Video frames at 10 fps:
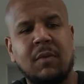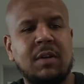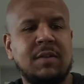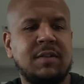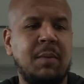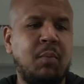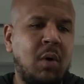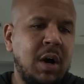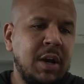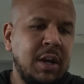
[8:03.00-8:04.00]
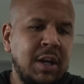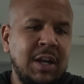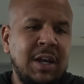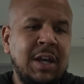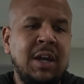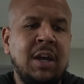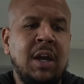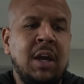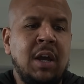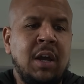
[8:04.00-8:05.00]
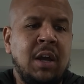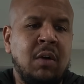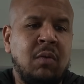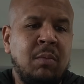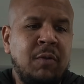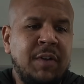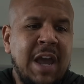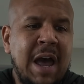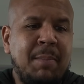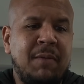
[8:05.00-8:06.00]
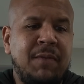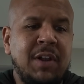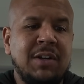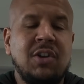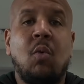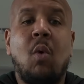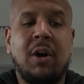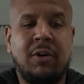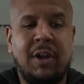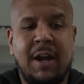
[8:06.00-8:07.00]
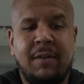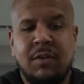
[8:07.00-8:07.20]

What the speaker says: step 1, remove the cap and fill it to the water line.